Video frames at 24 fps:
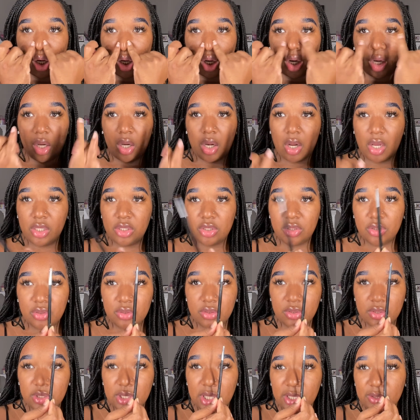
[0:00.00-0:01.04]

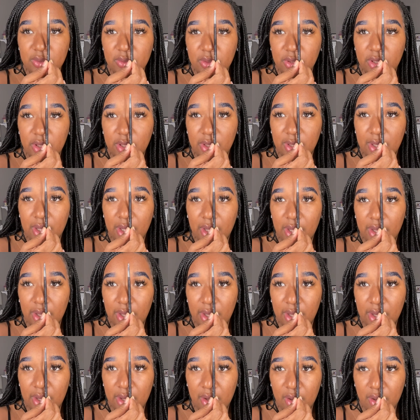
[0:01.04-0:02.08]
nostrils, that's where you're gonna lay
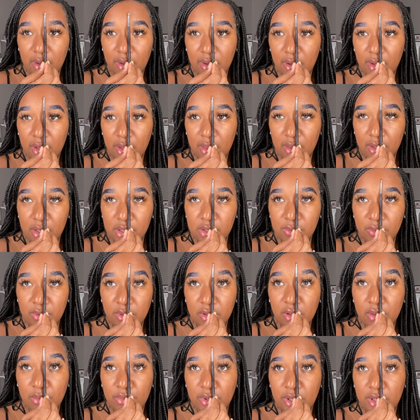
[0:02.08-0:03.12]
it, and that's where your
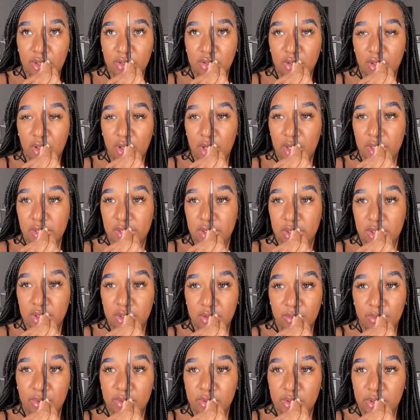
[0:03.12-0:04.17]
brows are honestly
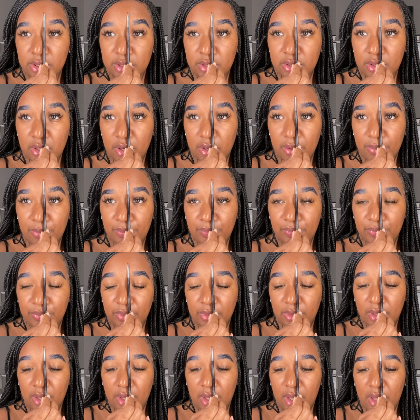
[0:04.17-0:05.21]
supposed to start.
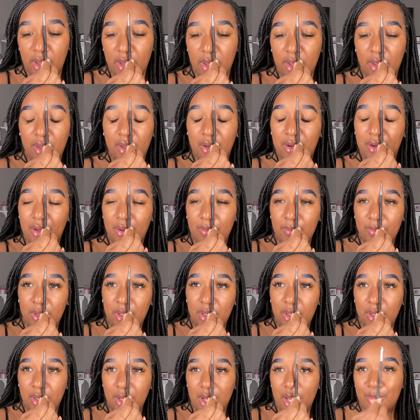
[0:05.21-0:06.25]
Now
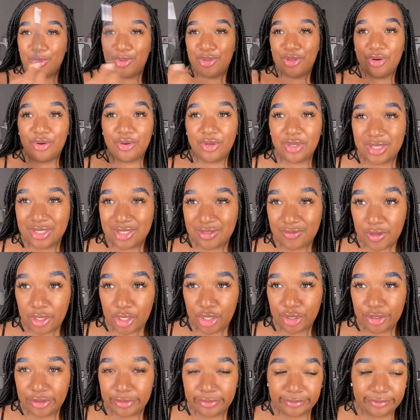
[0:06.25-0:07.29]
me, I'm a little disfigured.